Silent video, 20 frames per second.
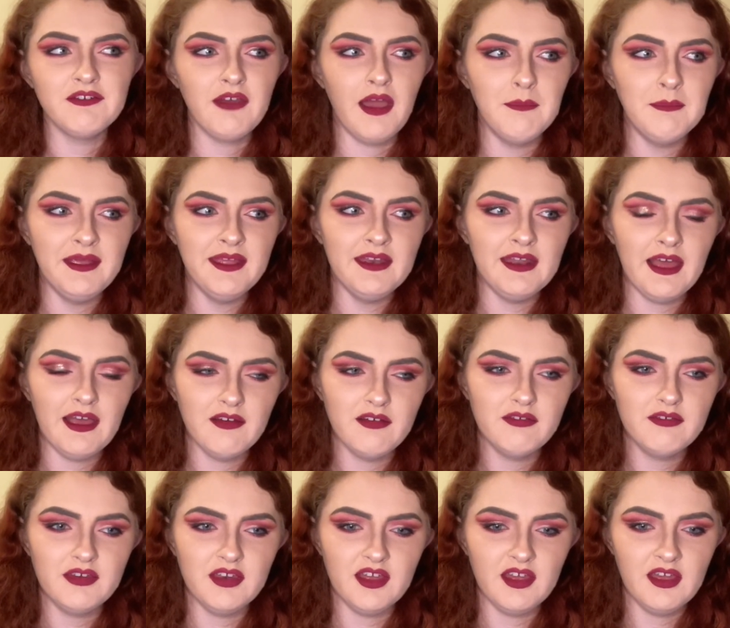I mean,
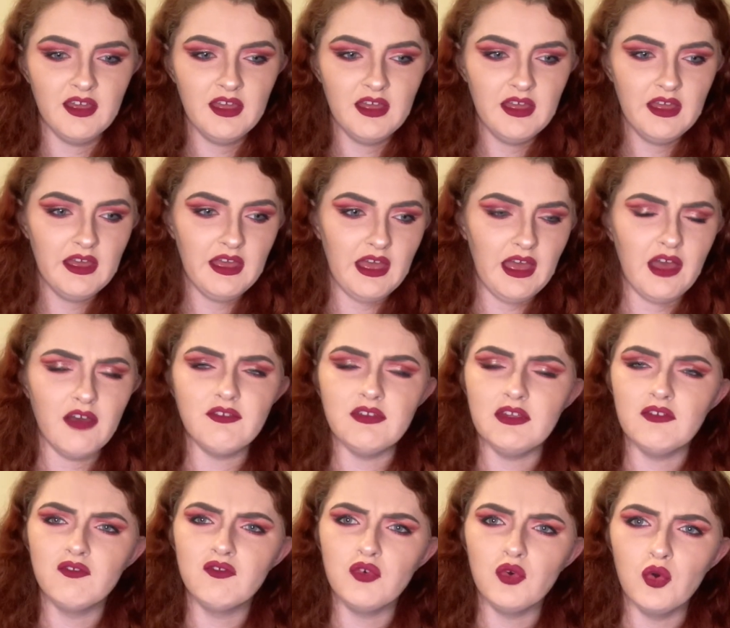after having
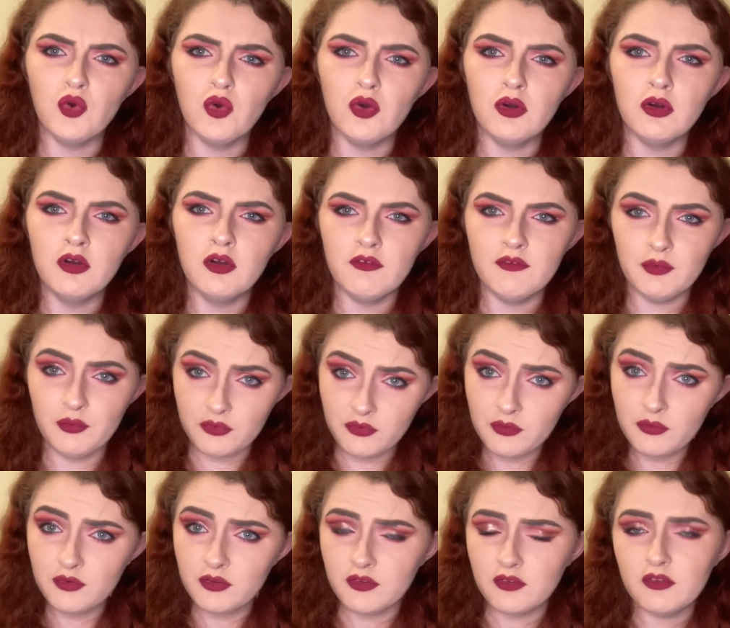4 of your
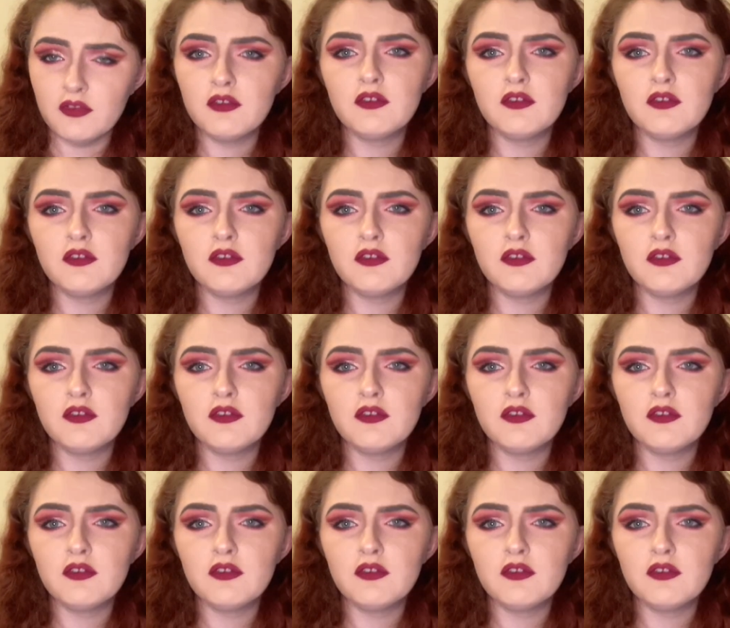suitors